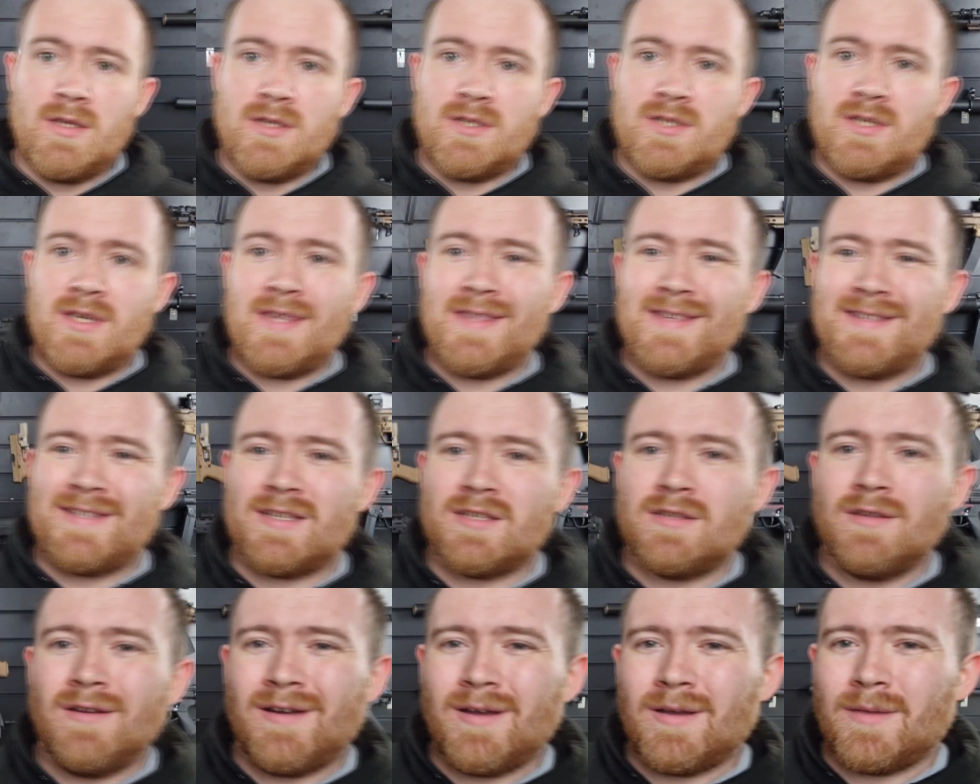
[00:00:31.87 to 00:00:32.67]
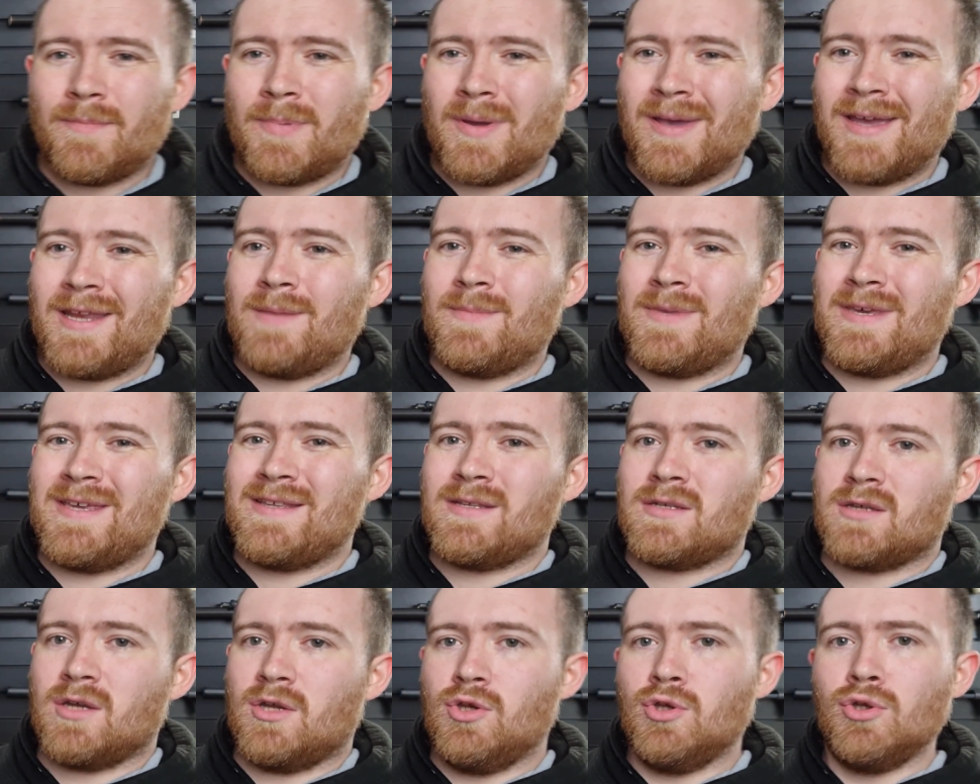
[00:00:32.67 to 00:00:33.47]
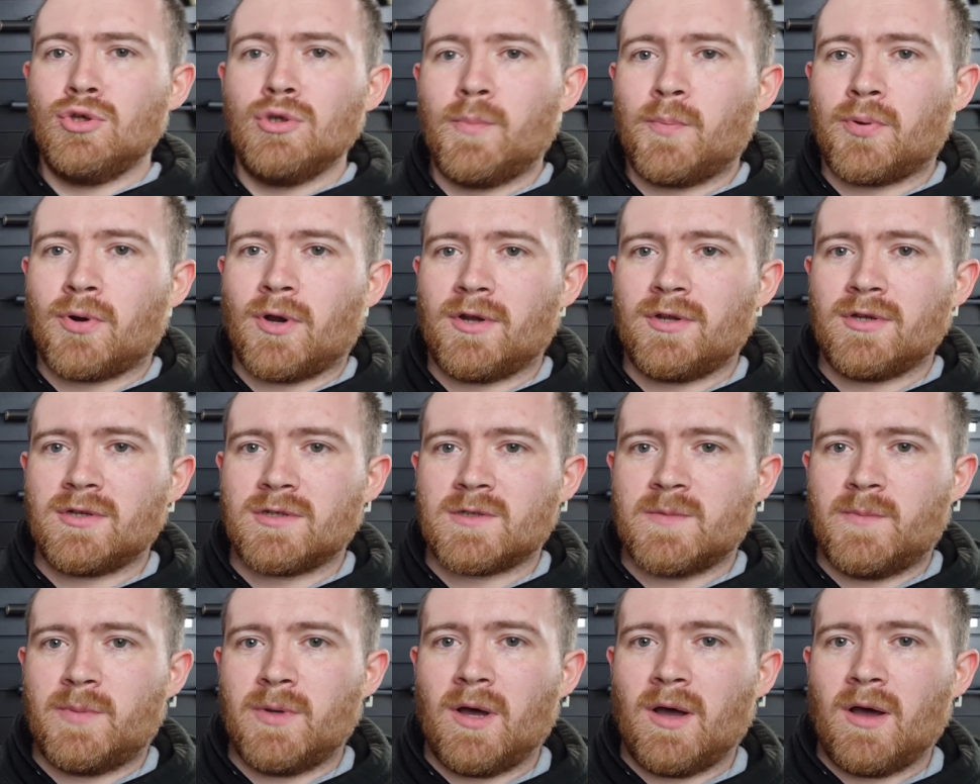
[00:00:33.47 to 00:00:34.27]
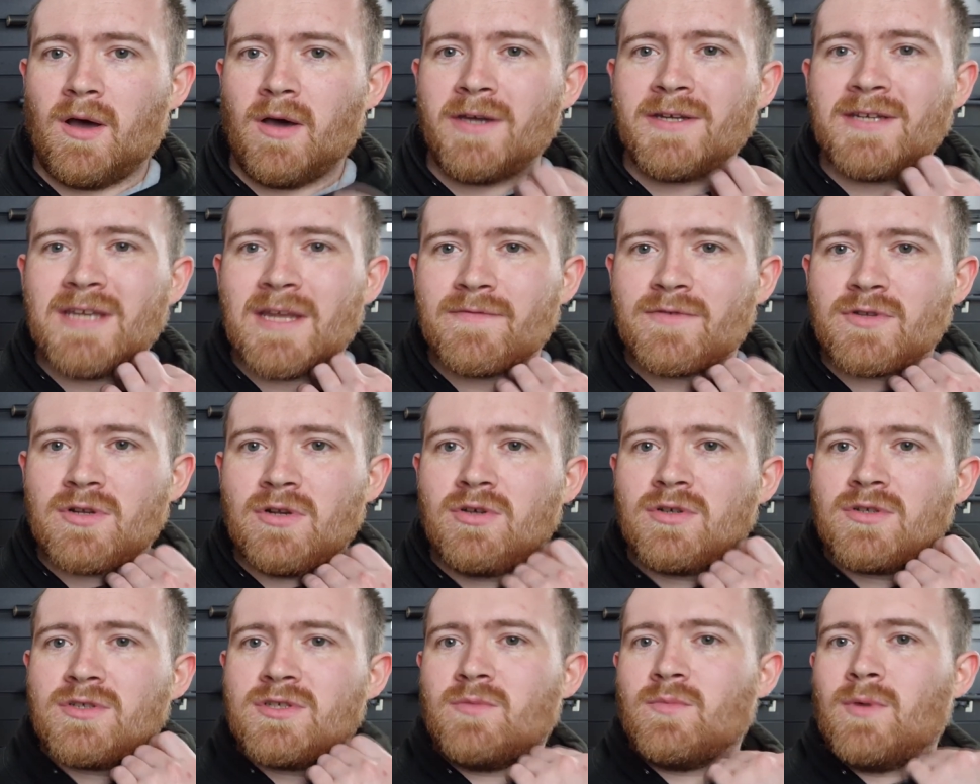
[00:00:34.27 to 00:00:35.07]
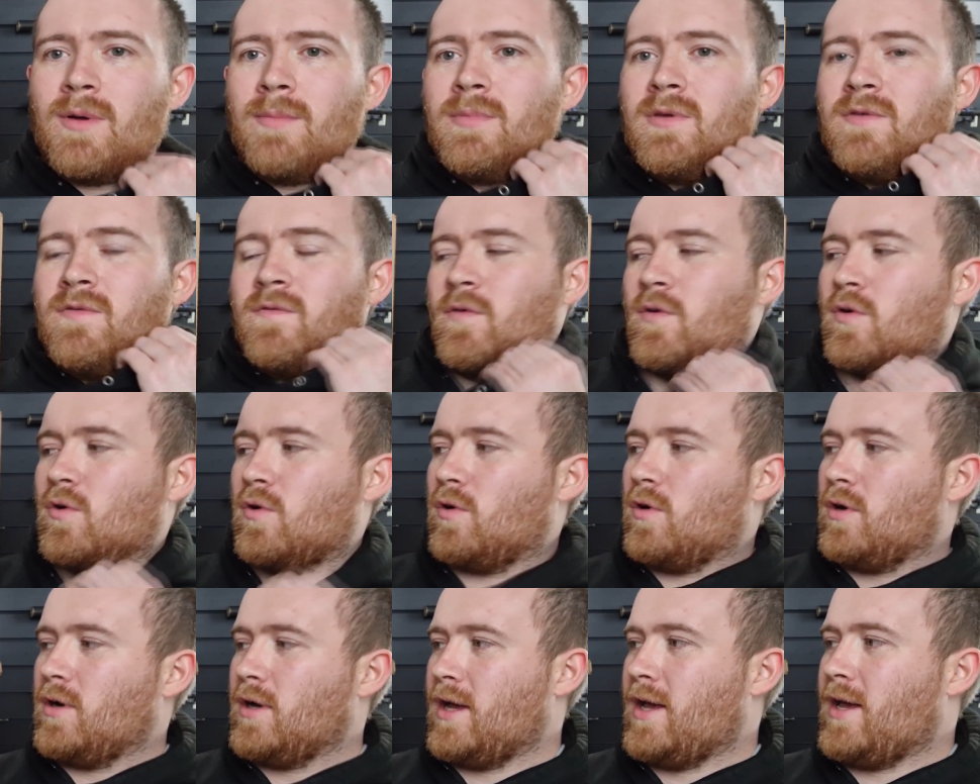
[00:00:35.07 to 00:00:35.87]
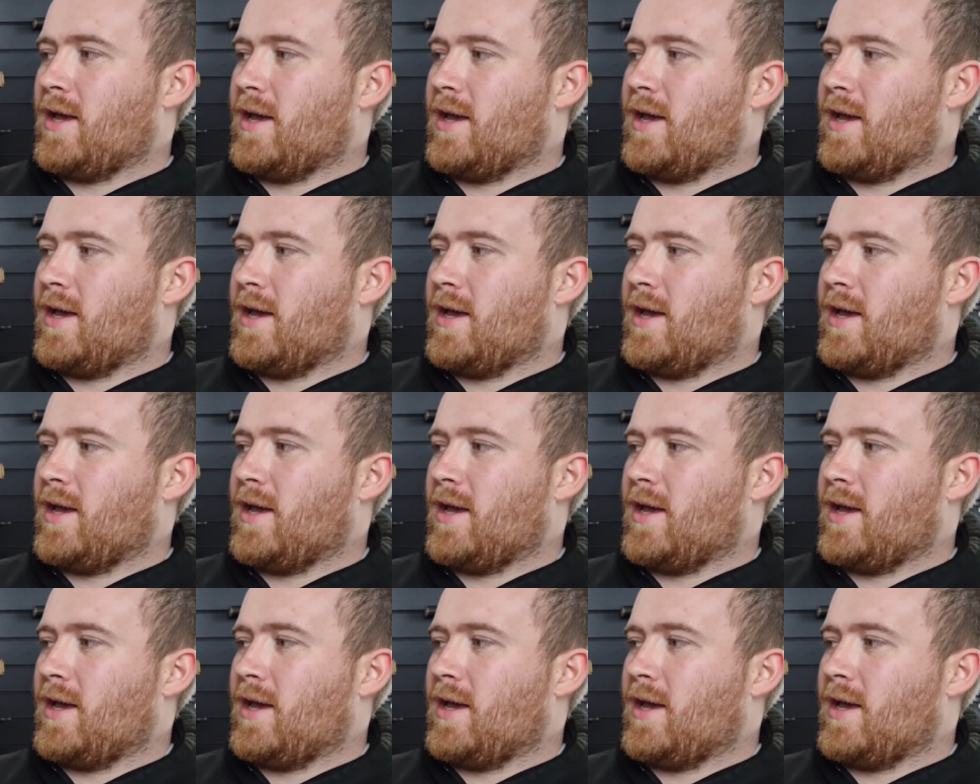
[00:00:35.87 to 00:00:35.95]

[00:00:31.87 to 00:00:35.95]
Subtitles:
So yeah, this is not by any means a new product, but I'd never looked at one before.